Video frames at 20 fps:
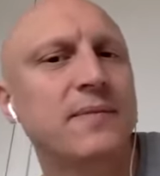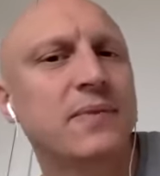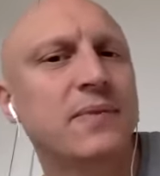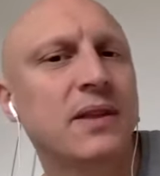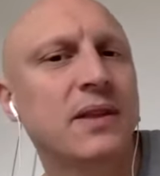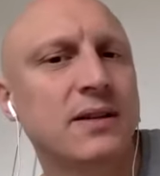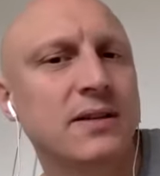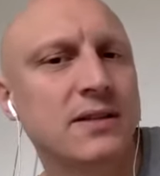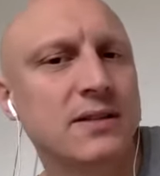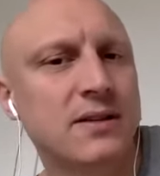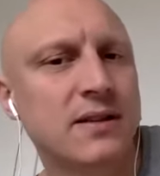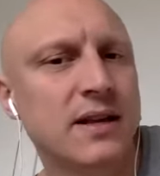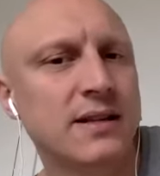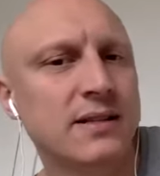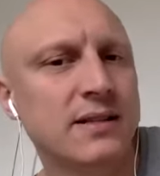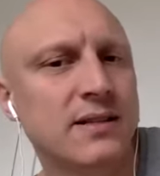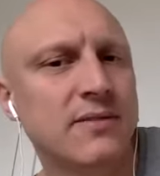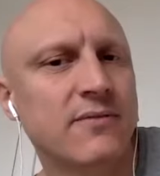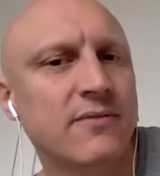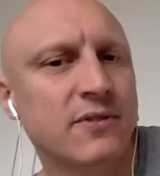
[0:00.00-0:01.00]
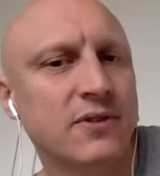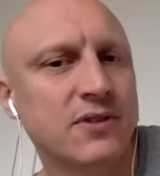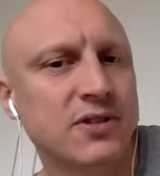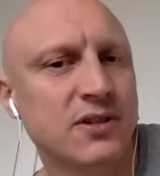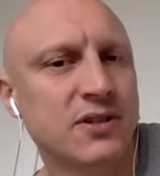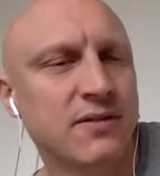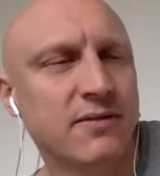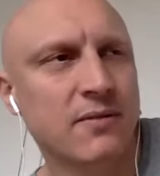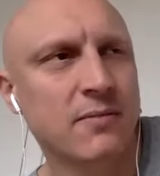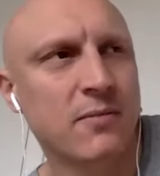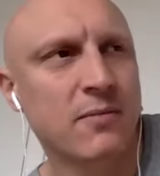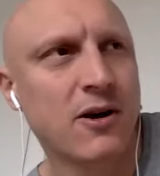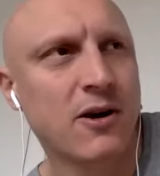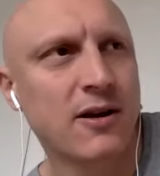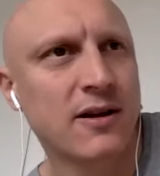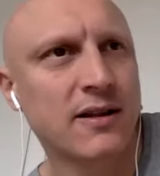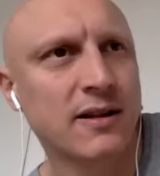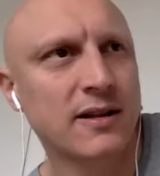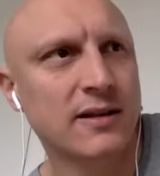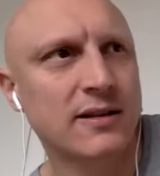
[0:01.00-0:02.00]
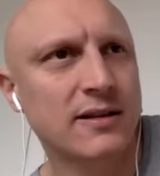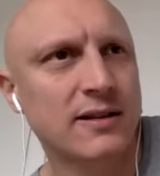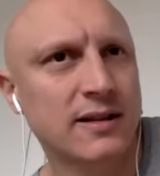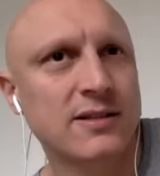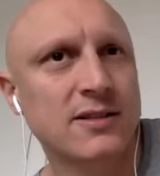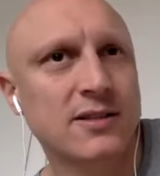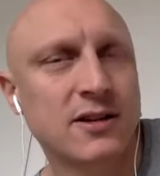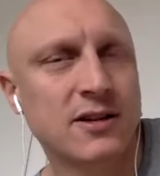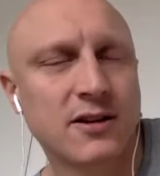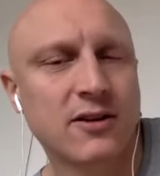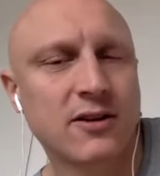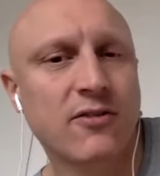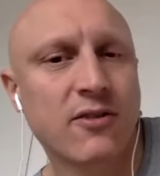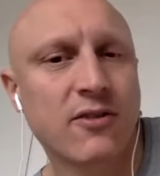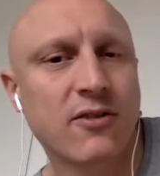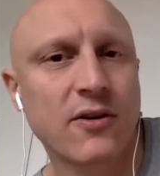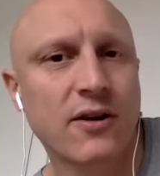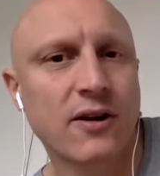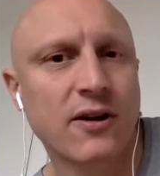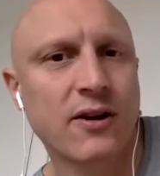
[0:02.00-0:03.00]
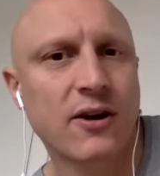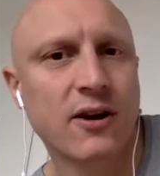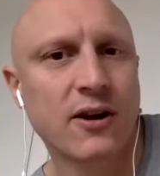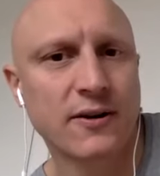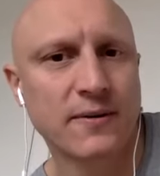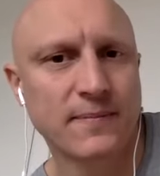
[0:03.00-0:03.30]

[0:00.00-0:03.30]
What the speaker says: And so that's the version of the model that then started growing a lot.